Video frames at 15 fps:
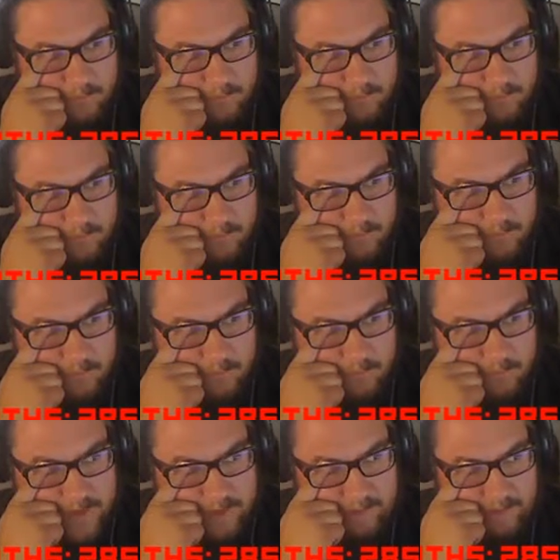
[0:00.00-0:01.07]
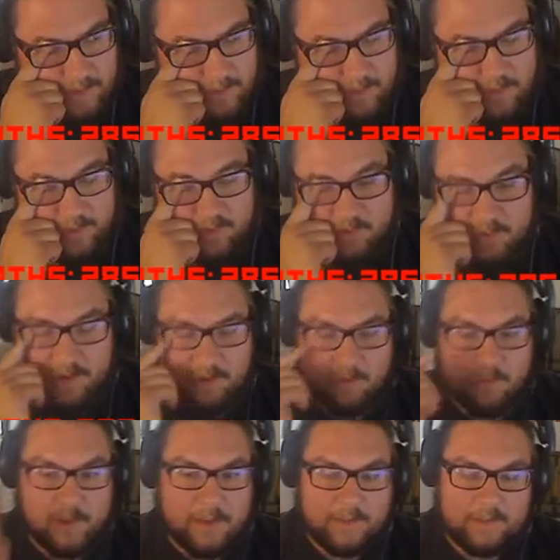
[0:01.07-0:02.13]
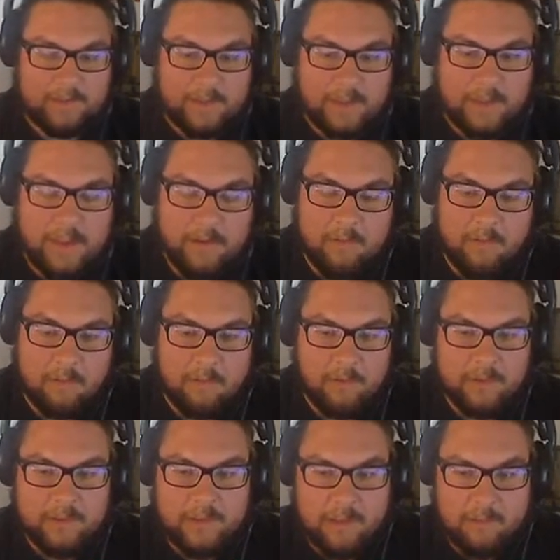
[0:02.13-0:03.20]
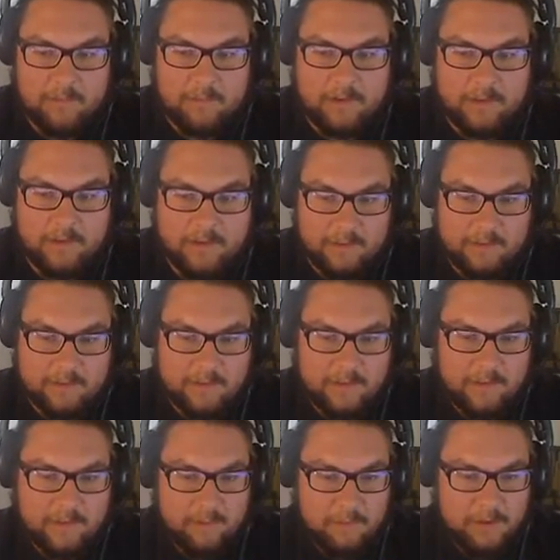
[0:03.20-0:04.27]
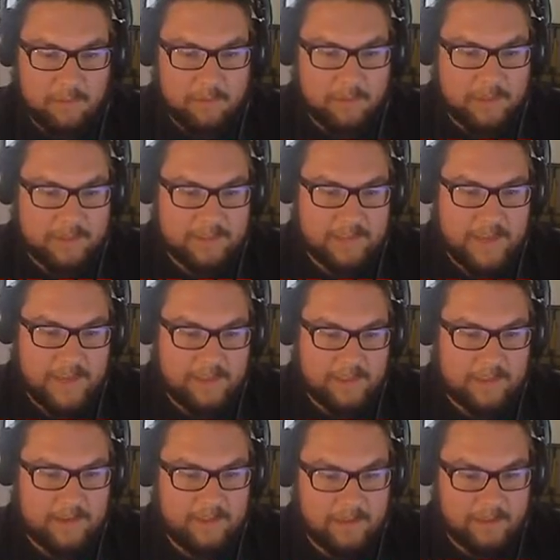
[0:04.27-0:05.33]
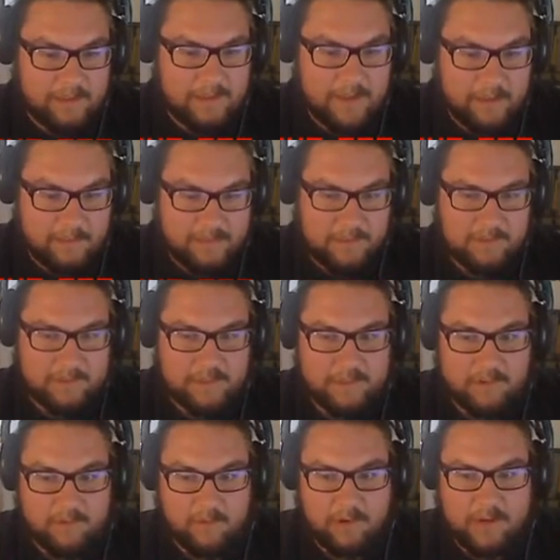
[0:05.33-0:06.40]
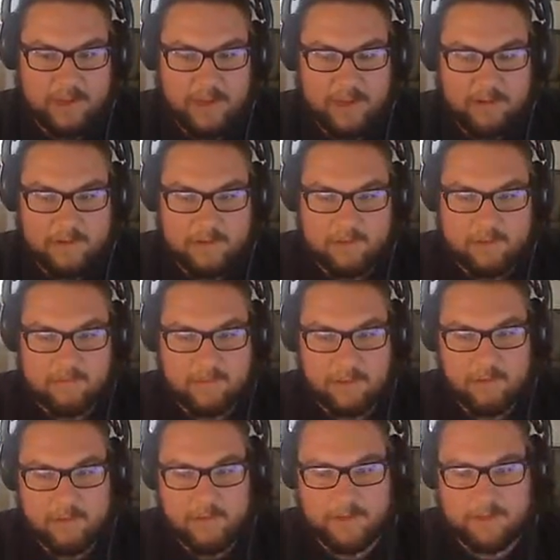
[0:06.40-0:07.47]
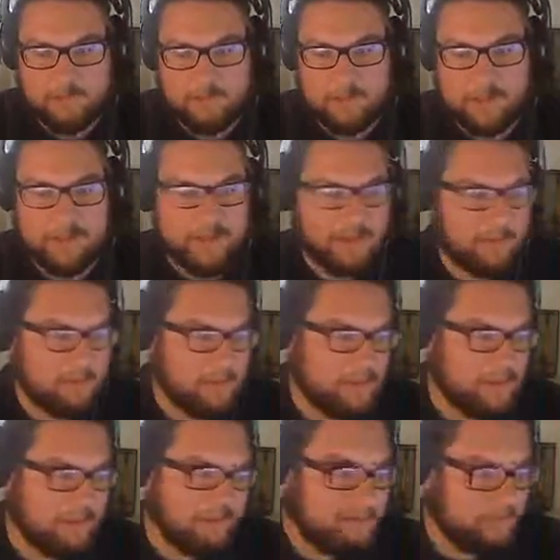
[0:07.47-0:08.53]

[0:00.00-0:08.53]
What's the Savage Worlds Weird West? I can't remember what the name of it is, but I'm really sad that the time zones didn't work out because I really wanted to play in it with him.